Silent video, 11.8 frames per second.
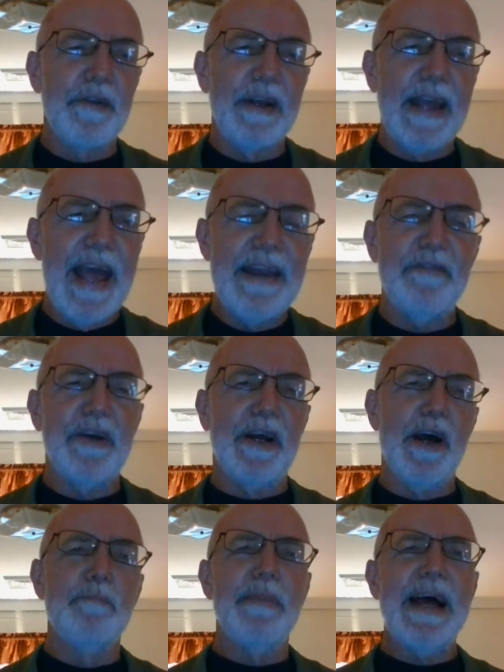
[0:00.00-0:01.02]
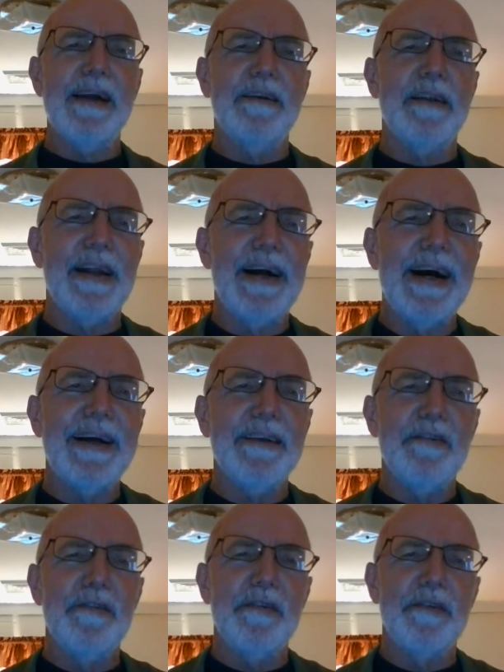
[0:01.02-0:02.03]
they can't even come back to the
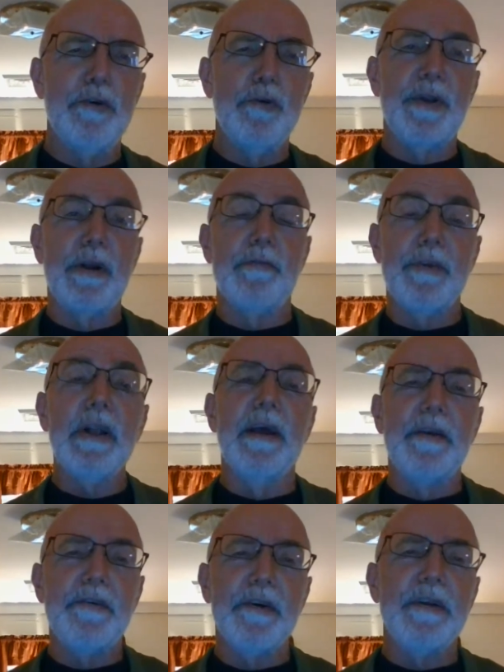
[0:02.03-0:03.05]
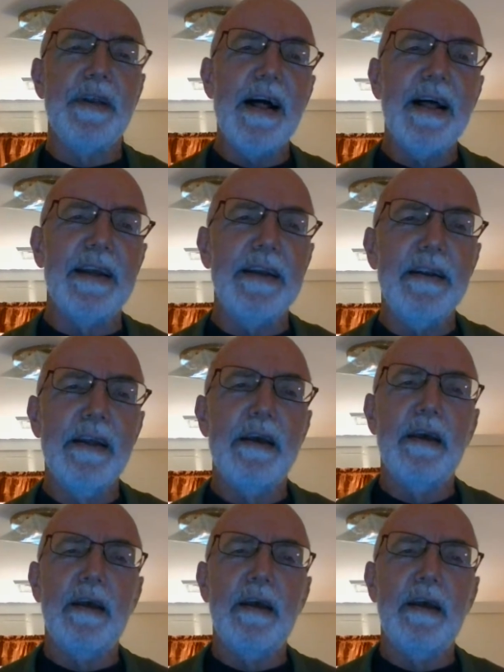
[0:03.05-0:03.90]
to their village at night